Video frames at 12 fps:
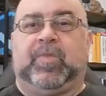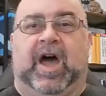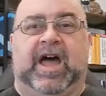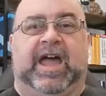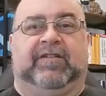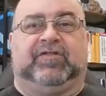
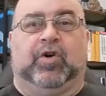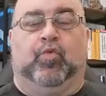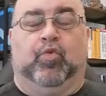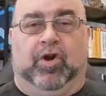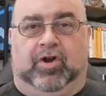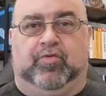I have to
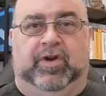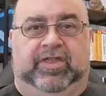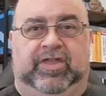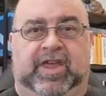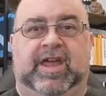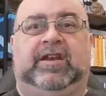work
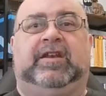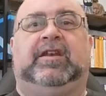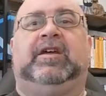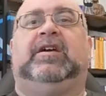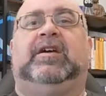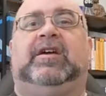within
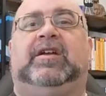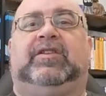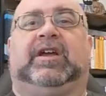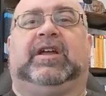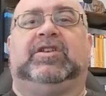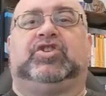the
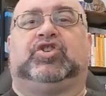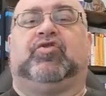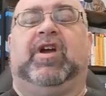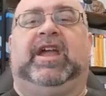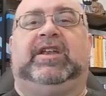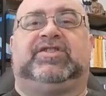
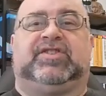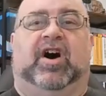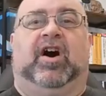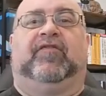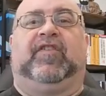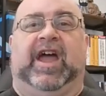constraints of